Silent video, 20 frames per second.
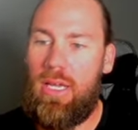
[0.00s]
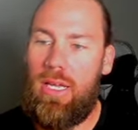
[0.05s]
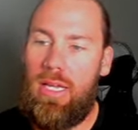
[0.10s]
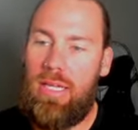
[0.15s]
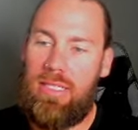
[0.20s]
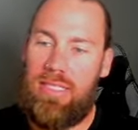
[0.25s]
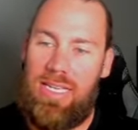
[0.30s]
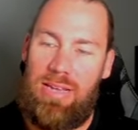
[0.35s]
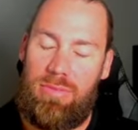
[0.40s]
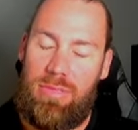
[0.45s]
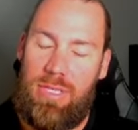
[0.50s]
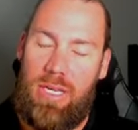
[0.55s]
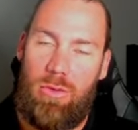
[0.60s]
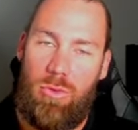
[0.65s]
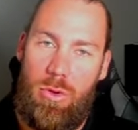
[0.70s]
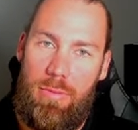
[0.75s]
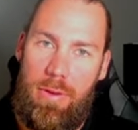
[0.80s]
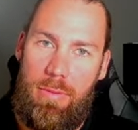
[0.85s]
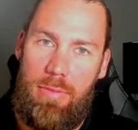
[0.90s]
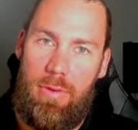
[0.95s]
Samsung
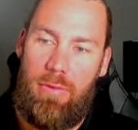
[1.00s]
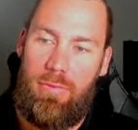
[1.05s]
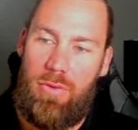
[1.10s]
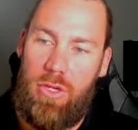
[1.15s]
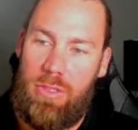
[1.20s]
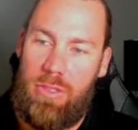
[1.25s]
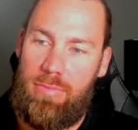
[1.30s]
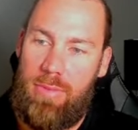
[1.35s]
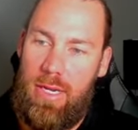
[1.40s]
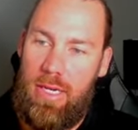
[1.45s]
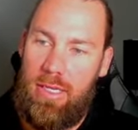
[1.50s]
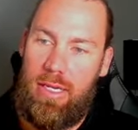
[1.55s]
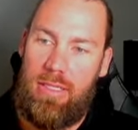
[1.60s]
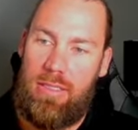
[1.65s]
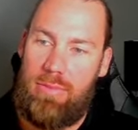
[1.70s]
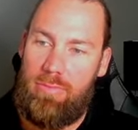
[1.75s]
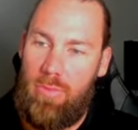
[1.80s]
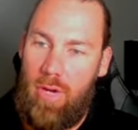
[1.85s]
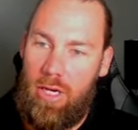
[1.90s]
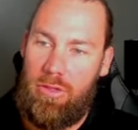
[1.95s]
would be my first pick, then it's
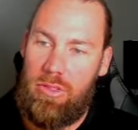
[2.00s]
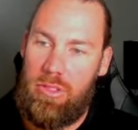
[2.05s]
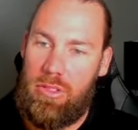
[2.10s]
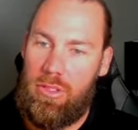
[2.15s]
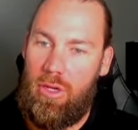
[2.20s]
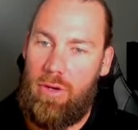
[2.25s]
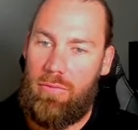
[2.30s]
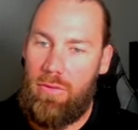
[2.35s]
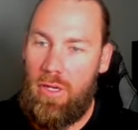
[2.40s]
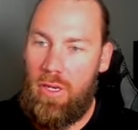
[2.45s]
Microsoft.